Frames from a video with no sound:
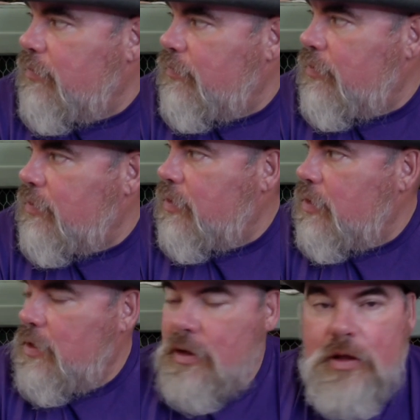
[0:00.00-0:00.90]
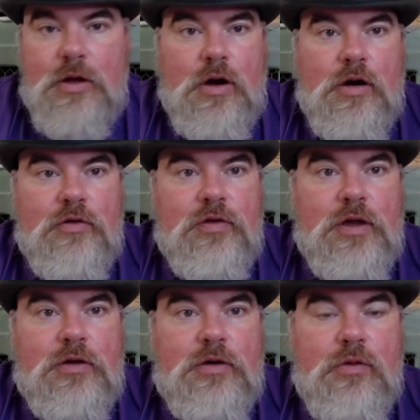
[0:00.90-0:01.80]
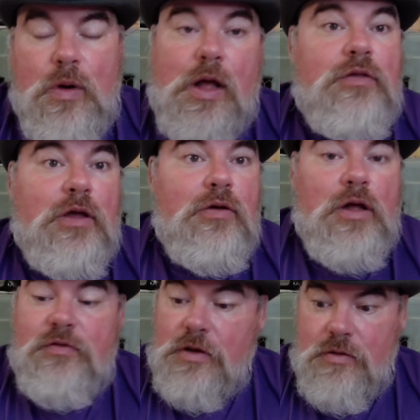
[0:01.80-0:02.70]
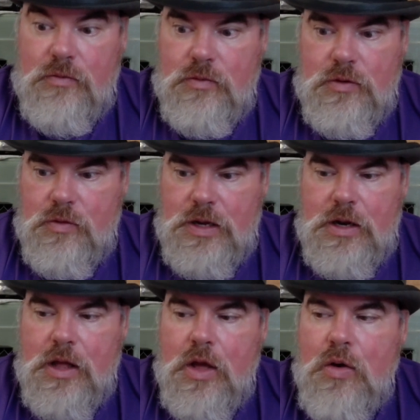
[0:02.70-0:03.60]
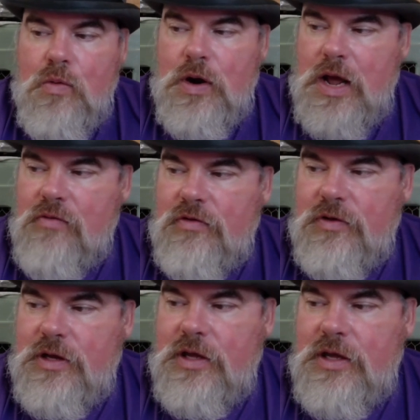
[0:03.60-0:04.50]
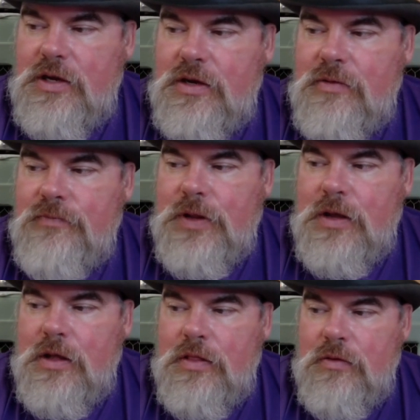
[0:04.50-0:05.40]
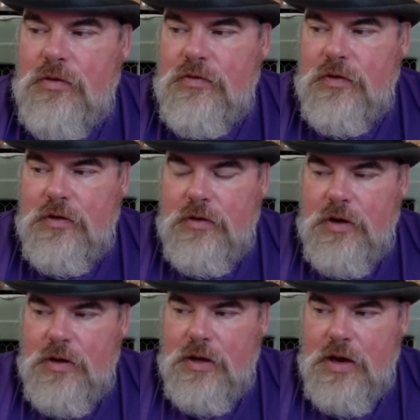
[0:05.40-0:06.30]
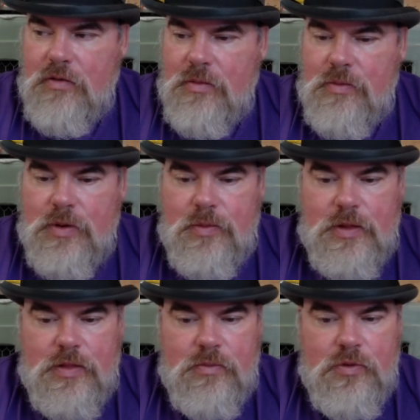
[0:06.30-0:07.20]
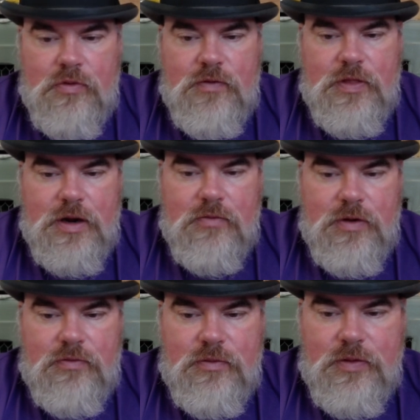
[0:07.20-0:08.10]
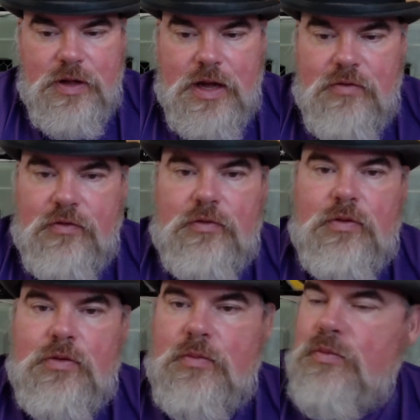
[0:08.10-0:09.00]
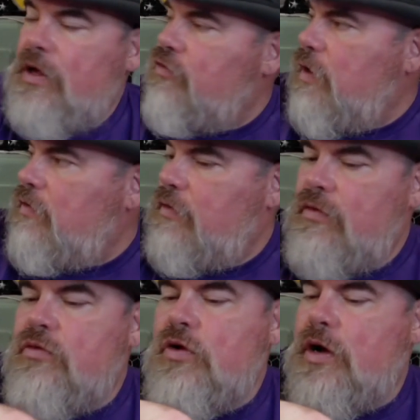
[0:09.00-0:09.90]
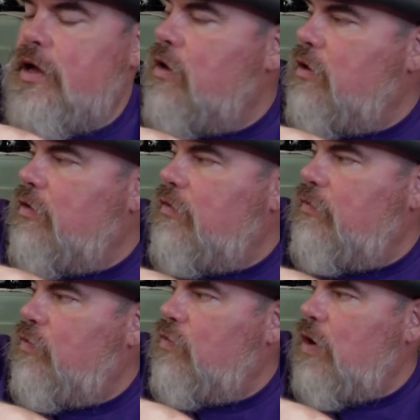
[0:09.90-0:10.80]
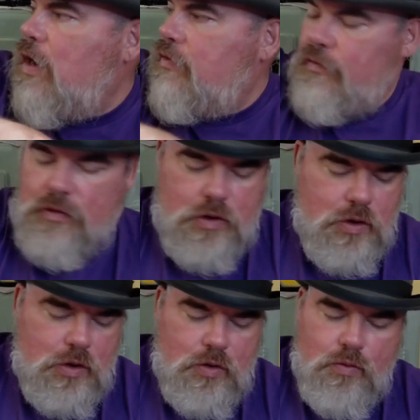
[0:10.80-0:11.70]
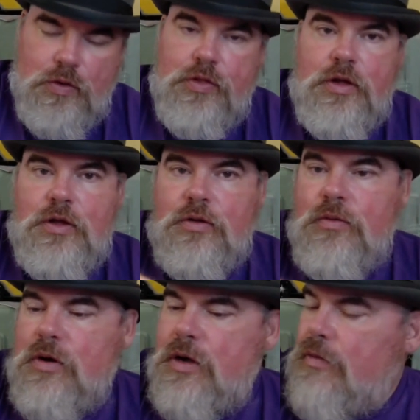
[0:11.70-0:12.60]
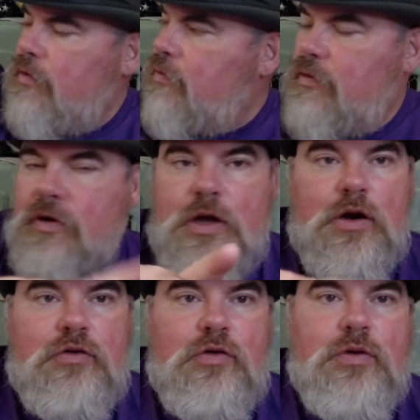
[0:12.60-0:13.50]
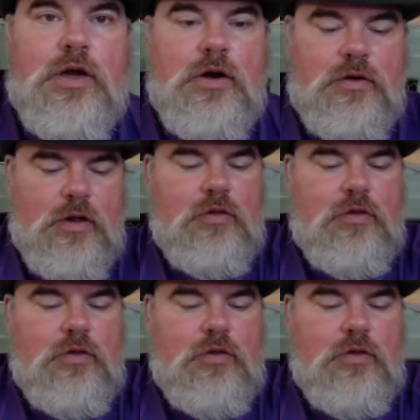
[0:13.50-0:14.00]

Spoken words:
Before cars that could... Well, I'll tell you, you know what? When I was a kid, there was a... I can't remember the movie that it was where the guy was... Oh, Dick Tracy, too, talking on his watch with a... on which was a cartoon character.